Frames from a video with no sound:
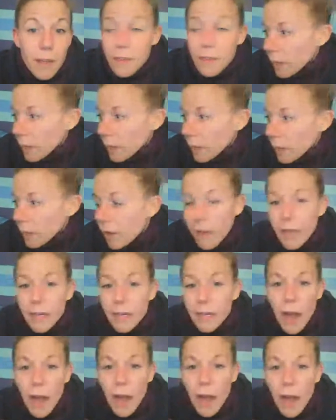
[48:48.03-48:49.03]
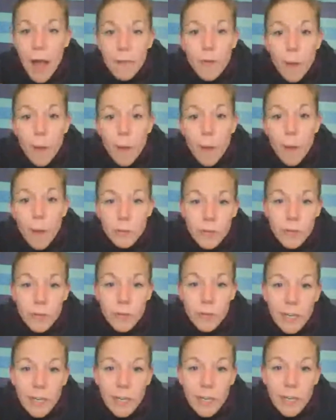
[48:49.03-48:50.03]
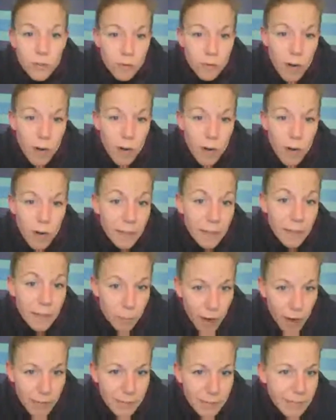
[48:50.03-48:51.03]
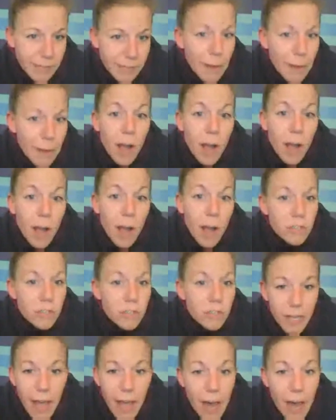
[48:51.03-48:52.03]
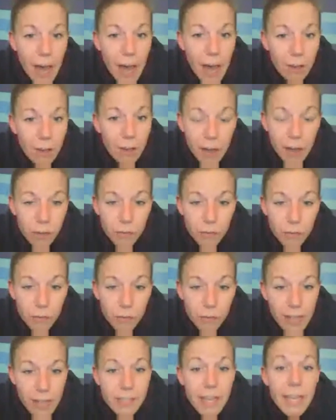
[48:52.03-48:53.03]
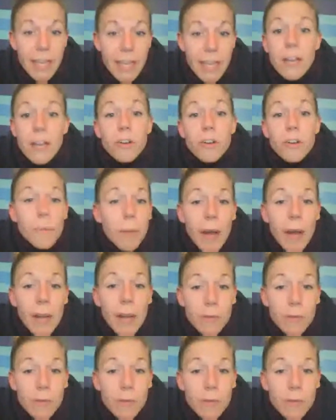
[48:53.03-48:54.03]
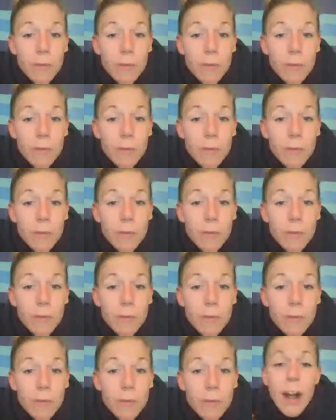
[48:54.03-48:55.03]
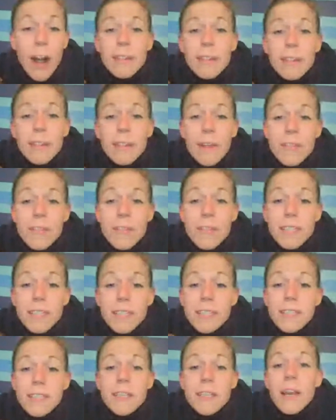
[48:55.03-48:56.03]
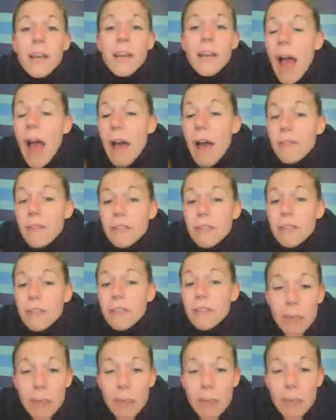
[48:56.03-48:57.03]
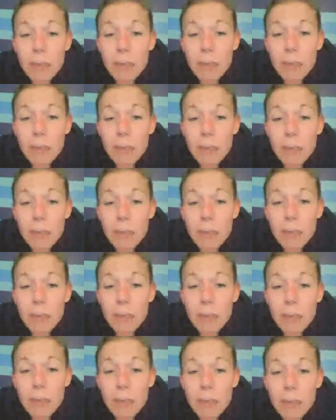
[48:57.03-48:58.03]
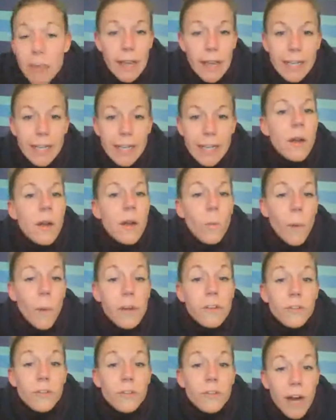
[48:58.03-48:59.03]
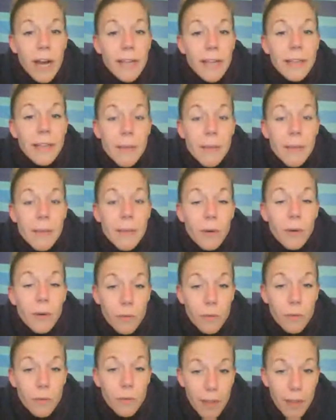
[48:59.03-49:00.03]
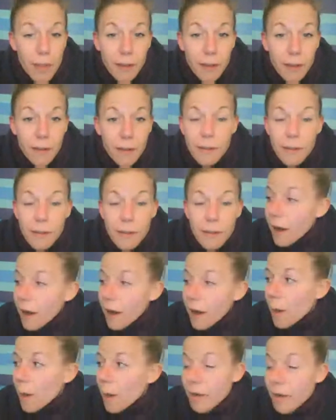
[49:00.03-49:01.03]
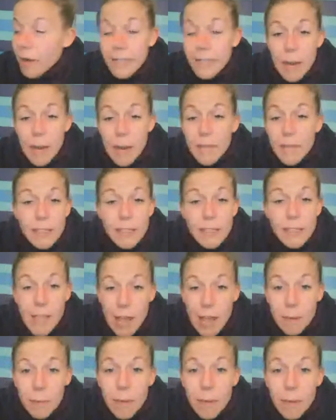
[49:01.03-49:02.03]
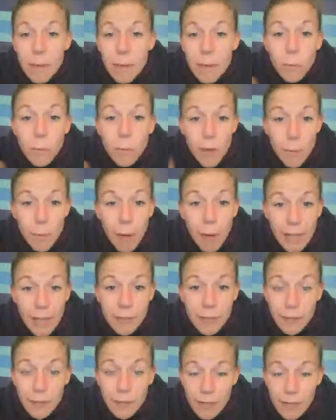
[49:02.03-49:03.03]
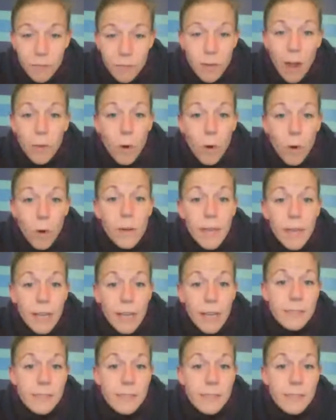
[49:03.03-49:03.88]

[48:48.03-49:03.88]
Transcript: They actually are like, okay, wow, like I have the opportunity to try these products. Like, I'm not shoving a catalog in your face saying, here, you should buy from me. I'm saying, here, I love this. I have a lot of people that use it, and you try it and let me know what you think. 9 times out of 10, people want to buy it, if not the whole